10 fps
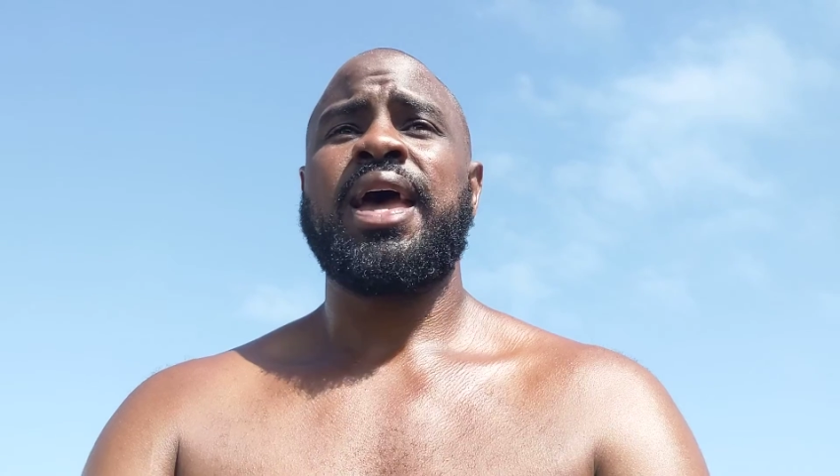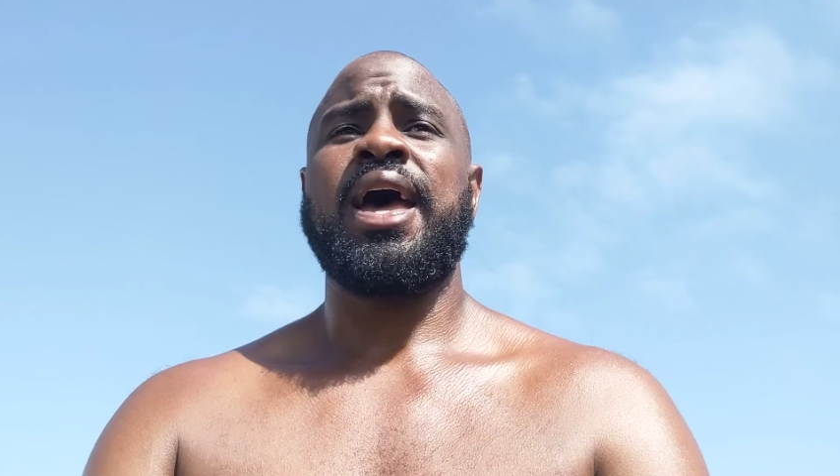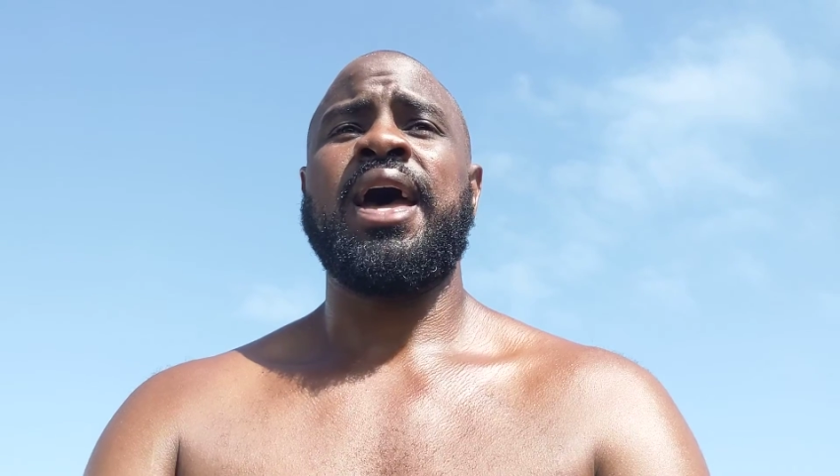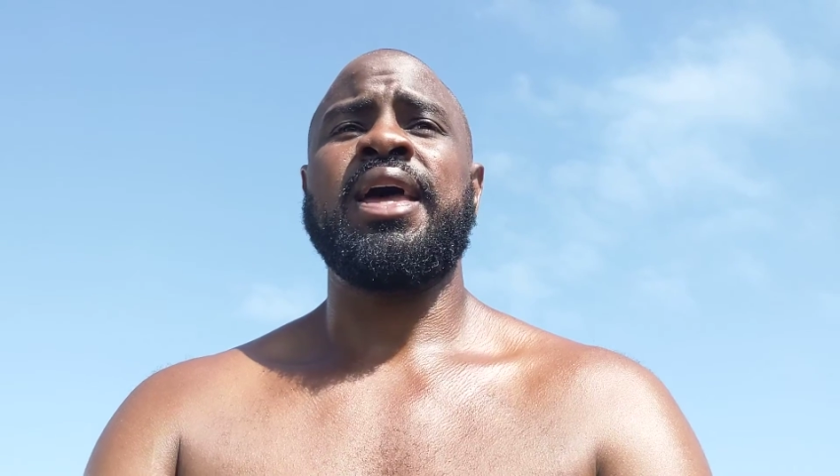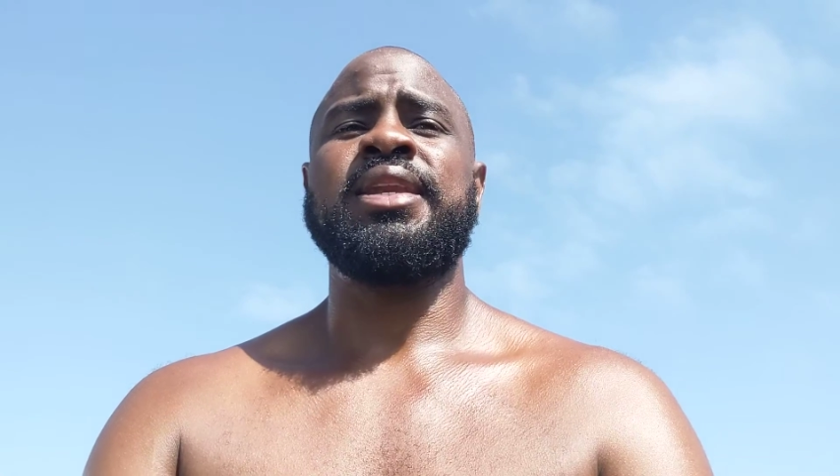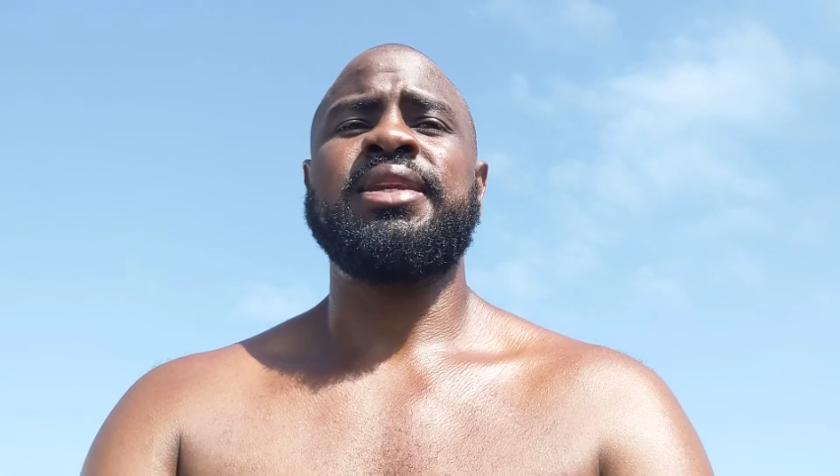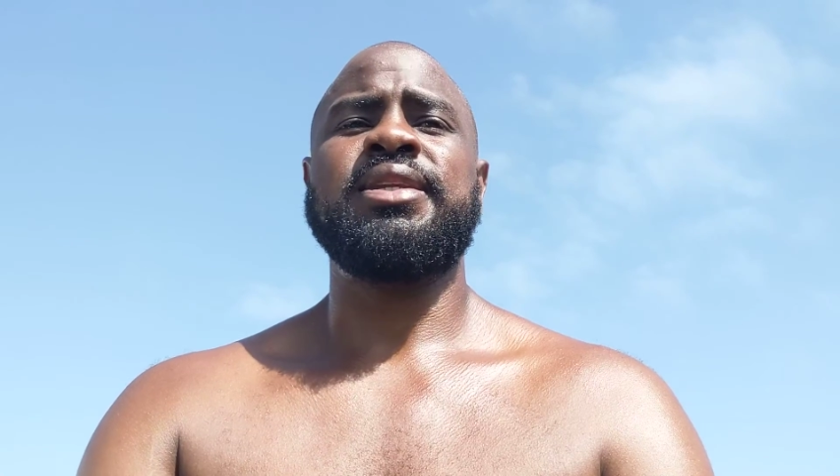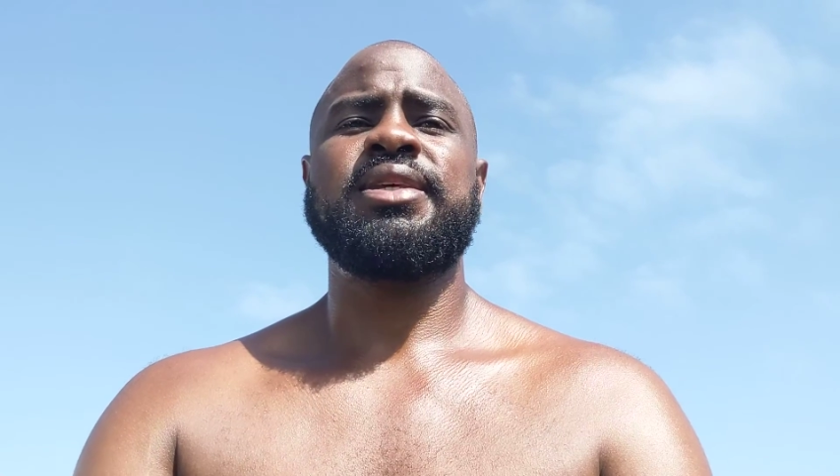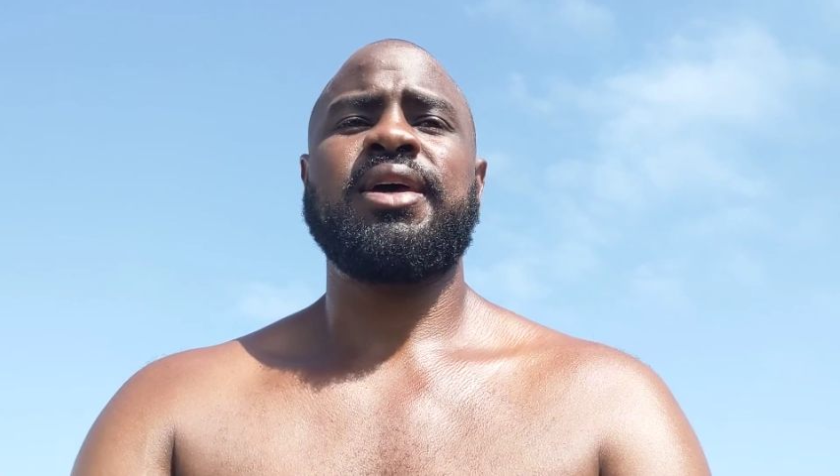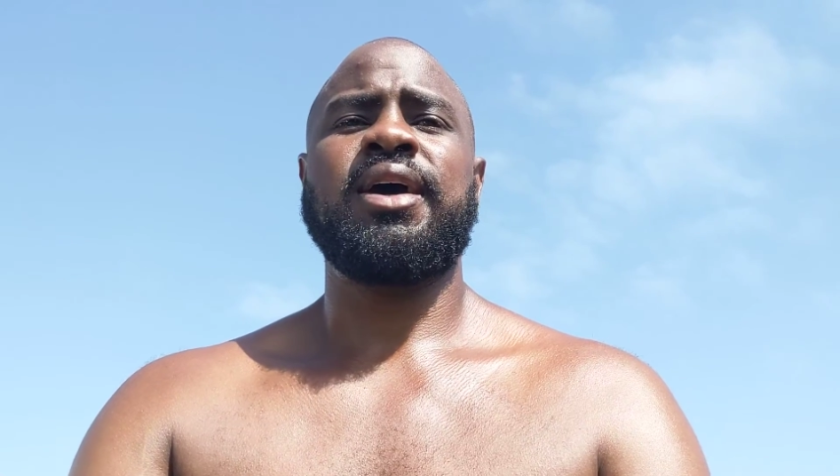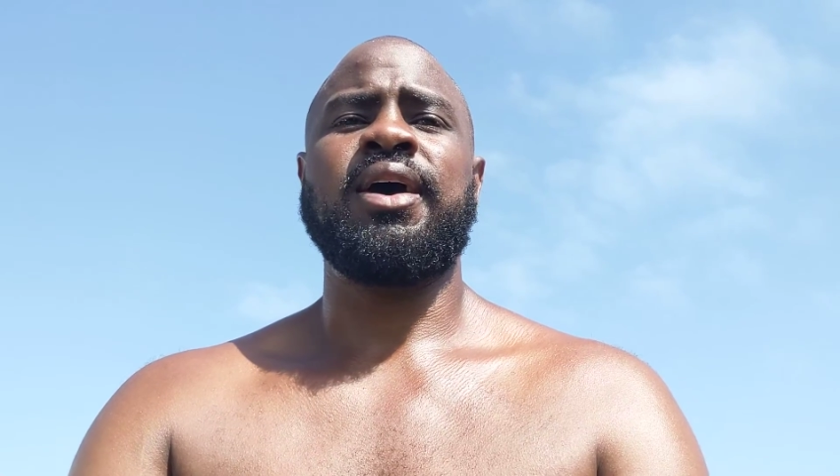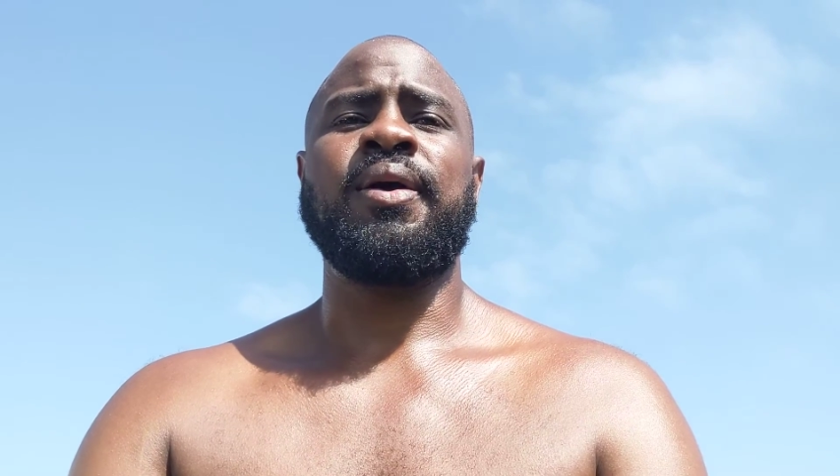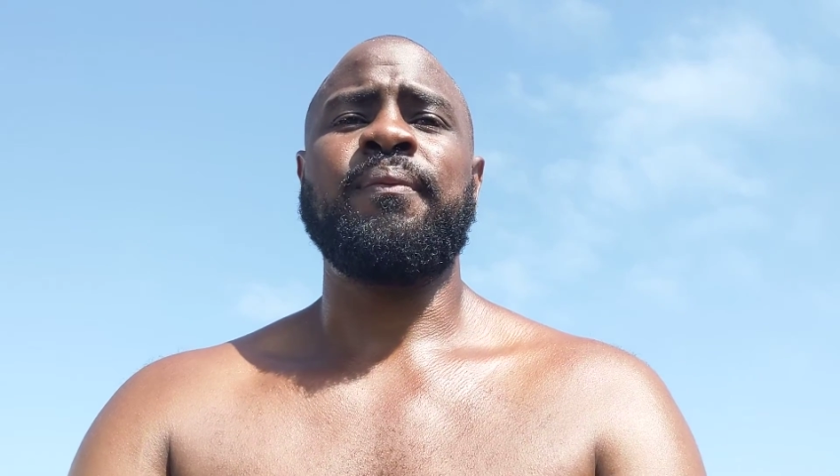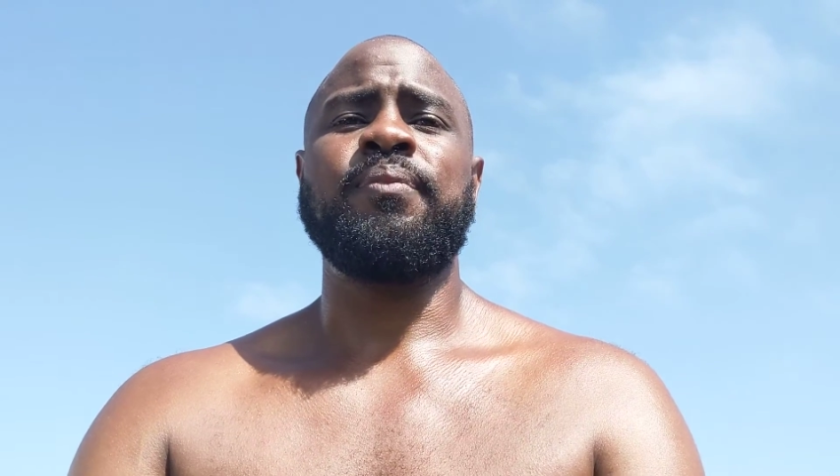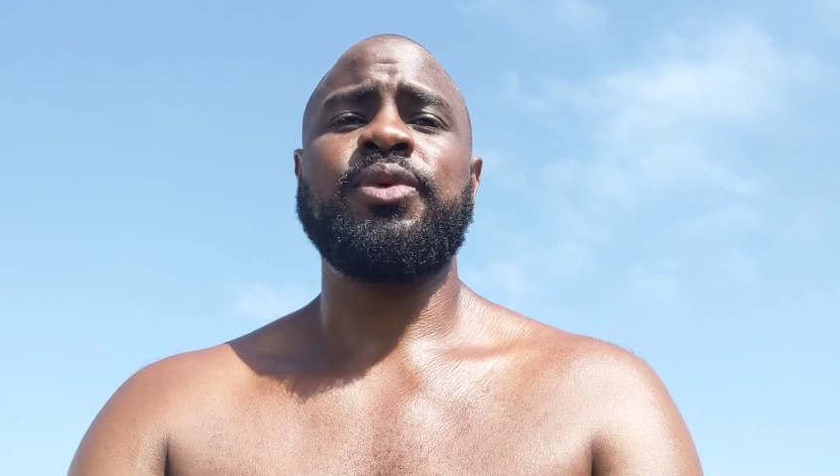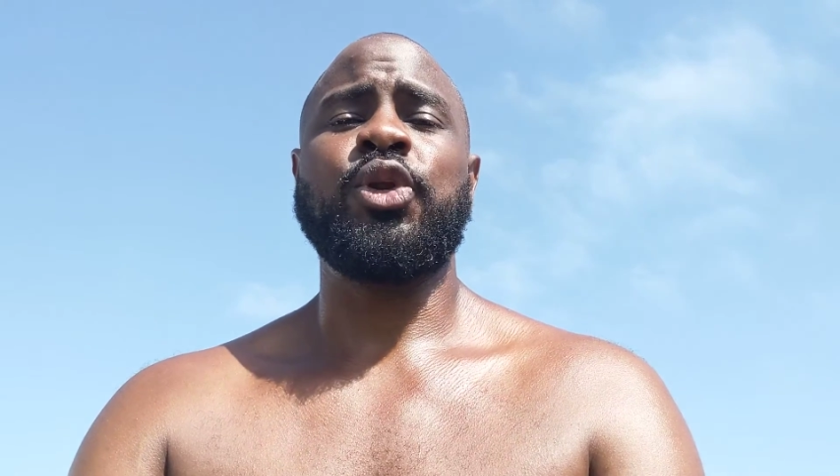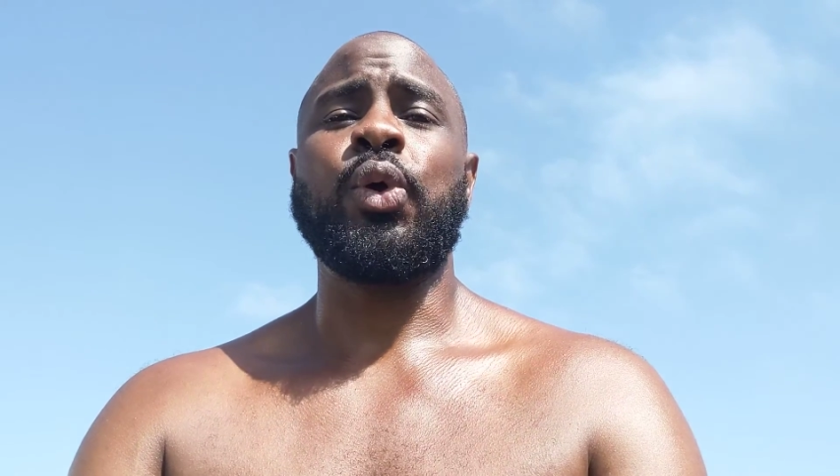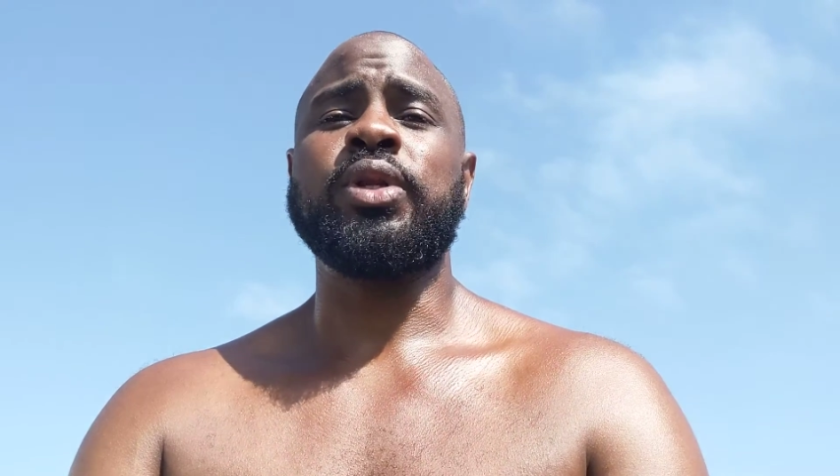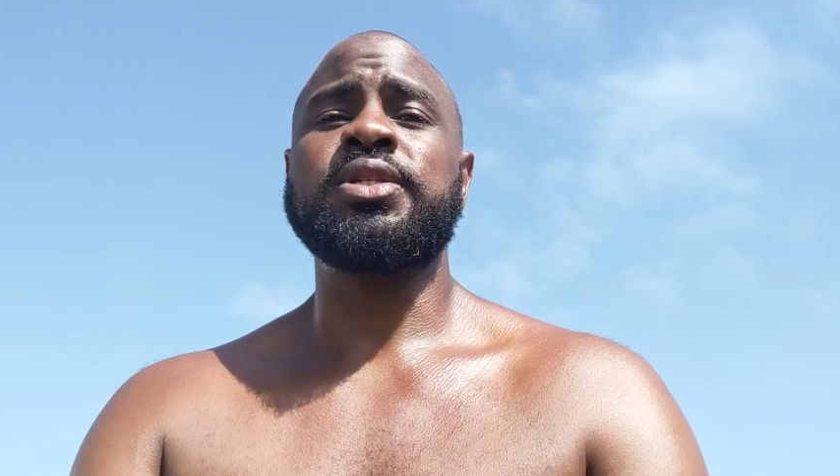And, in